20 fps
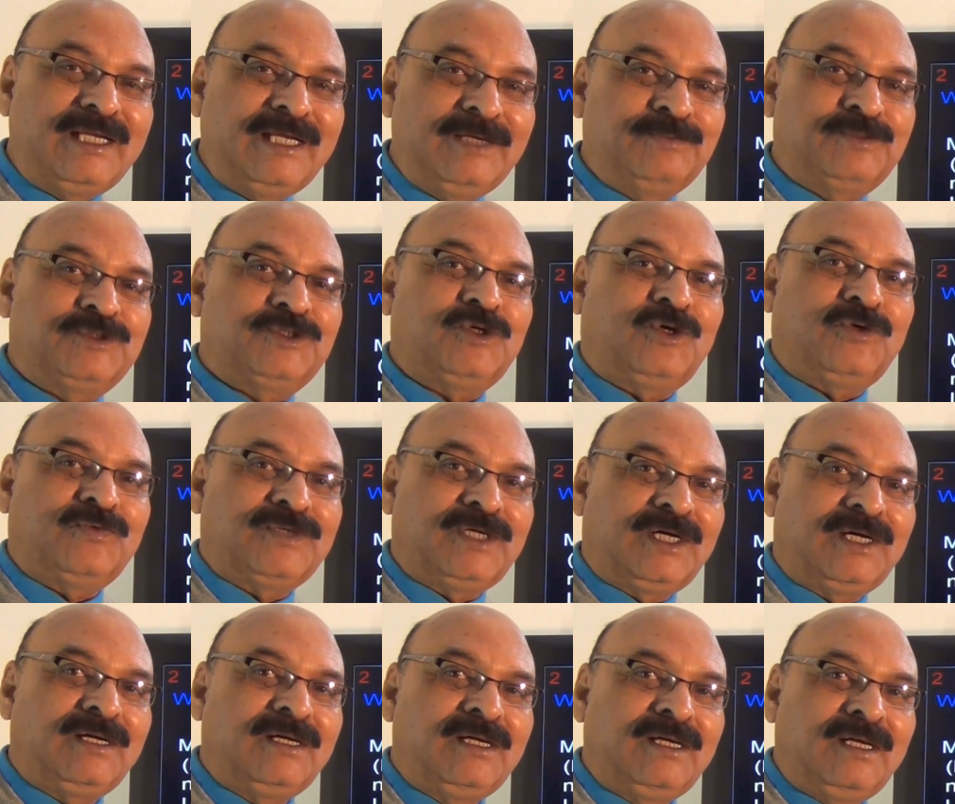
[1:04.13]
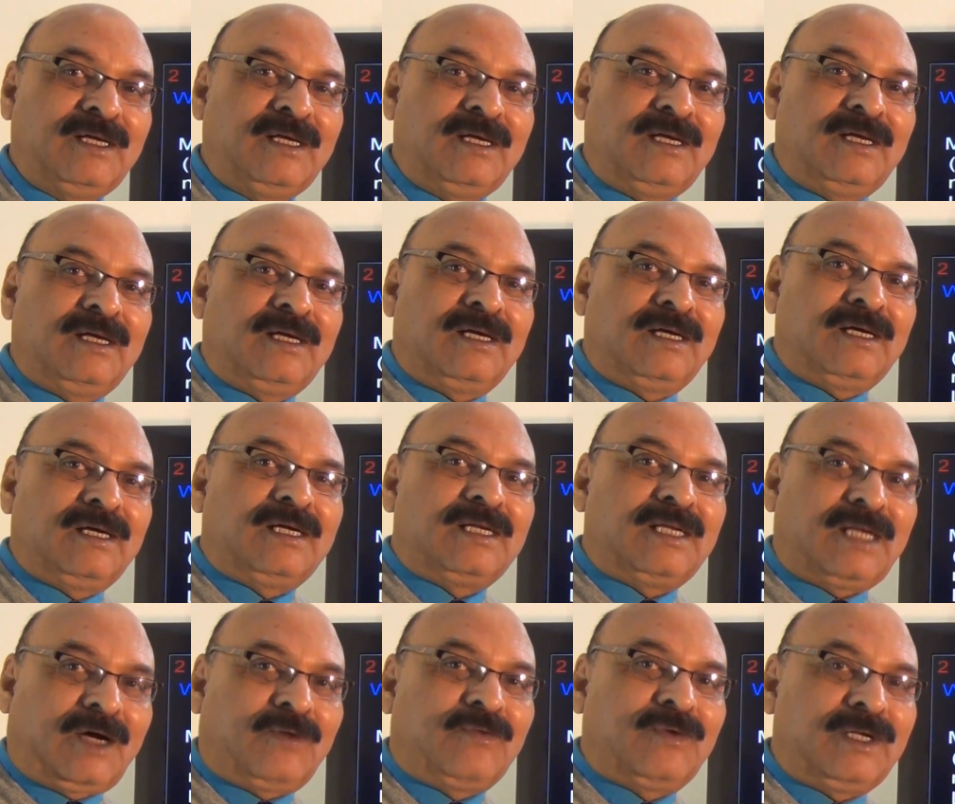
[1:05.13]
glimpse of the
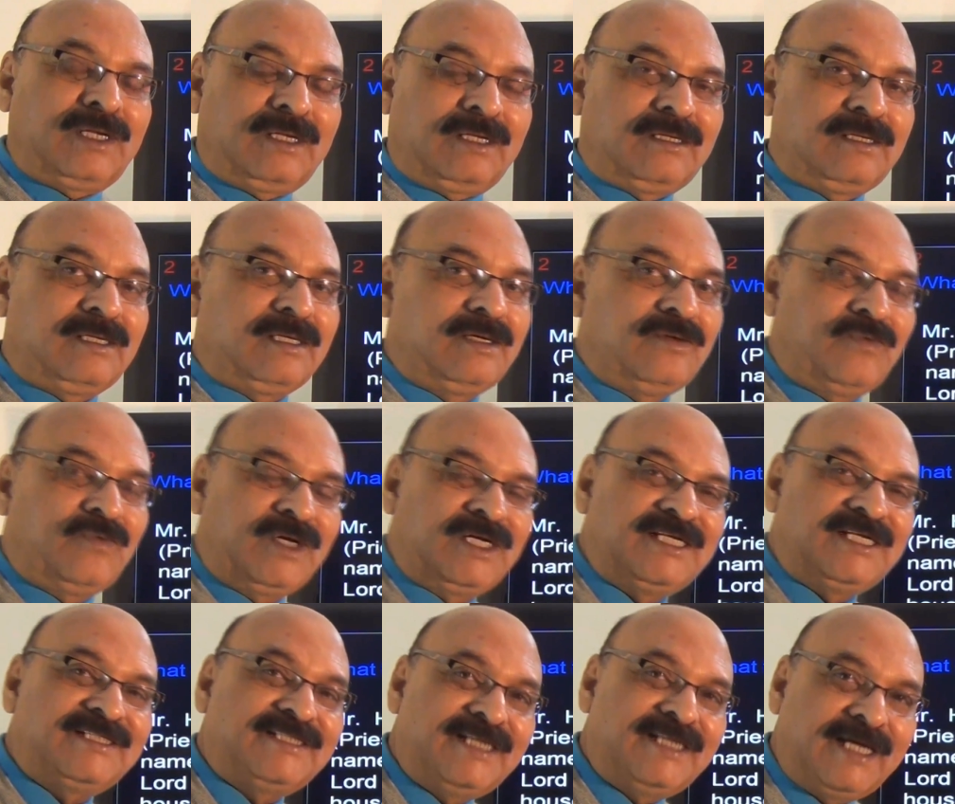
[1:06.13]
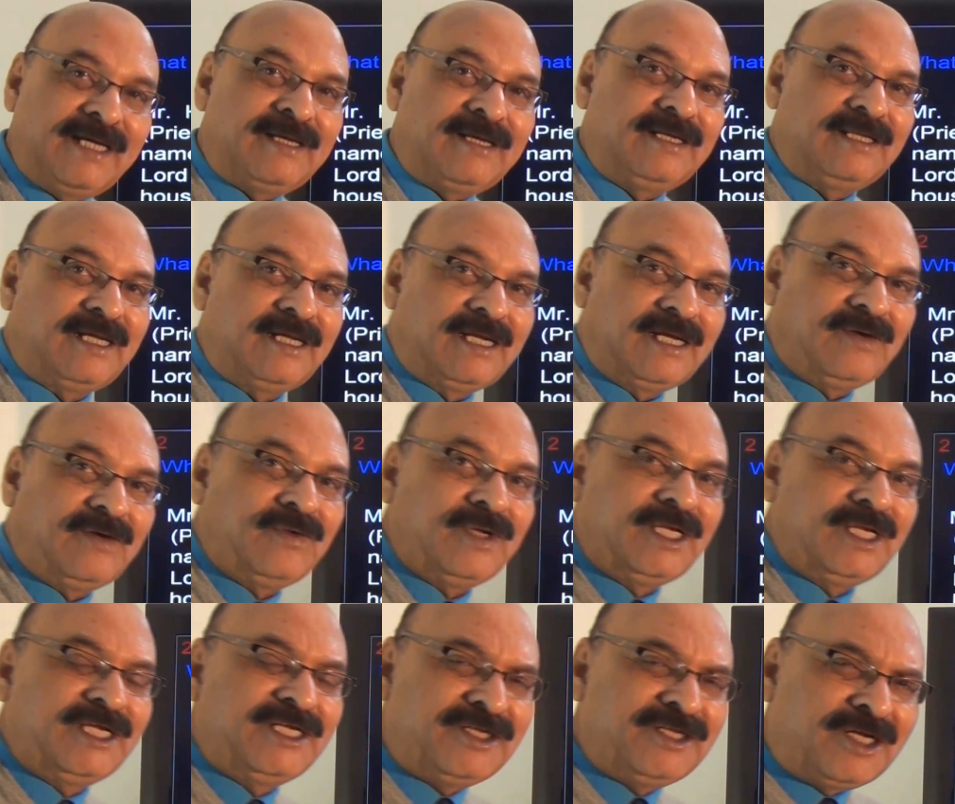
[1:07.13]
novel, what is there in the
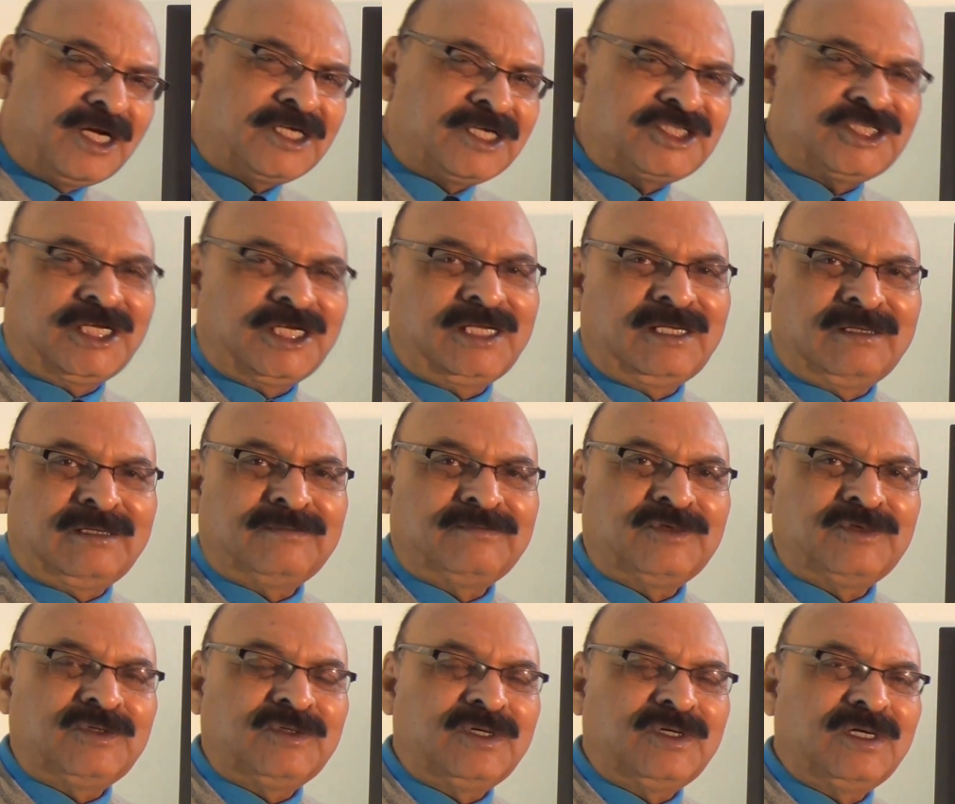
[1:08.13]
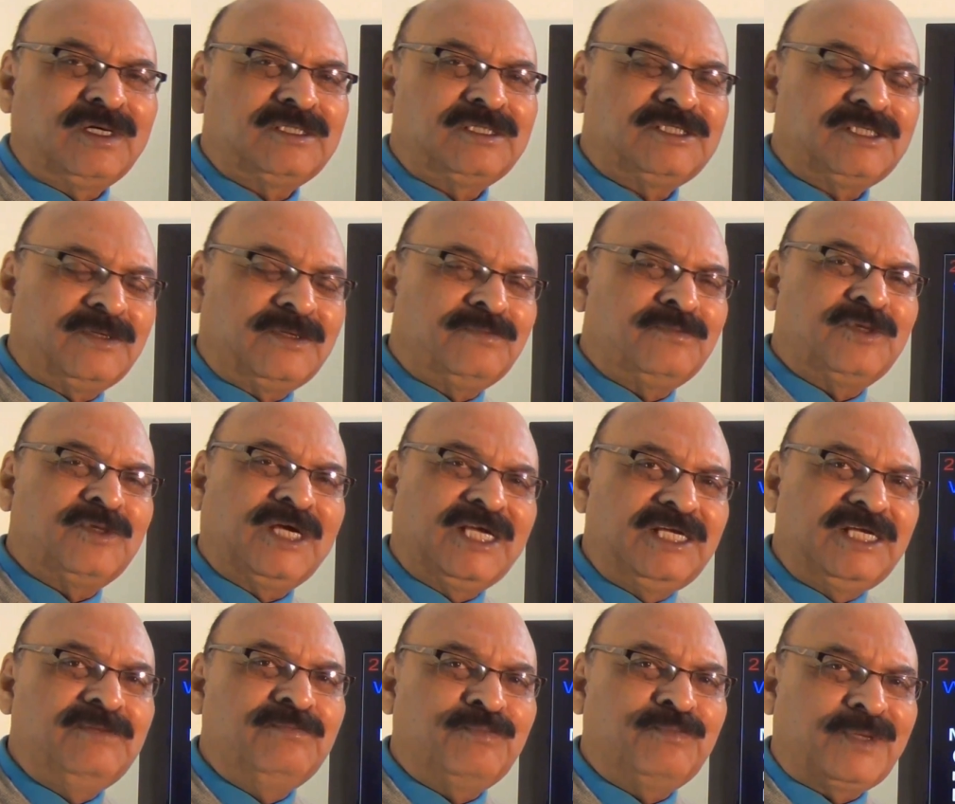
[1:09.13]
novel, in a nutshell, some
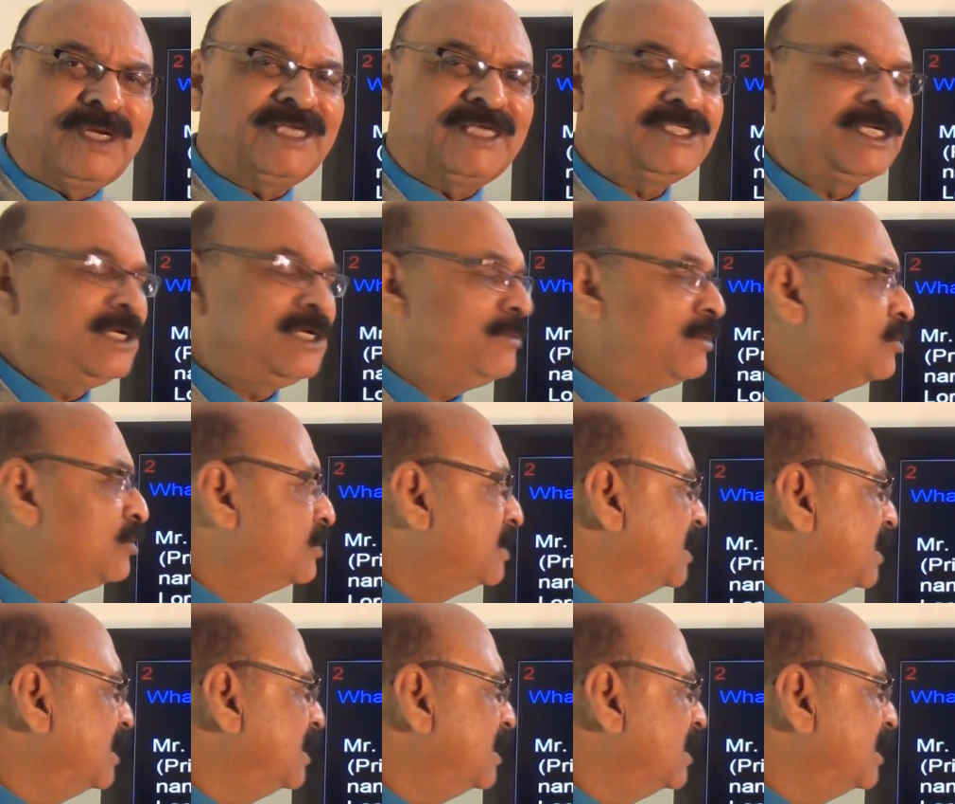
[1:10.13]
impression about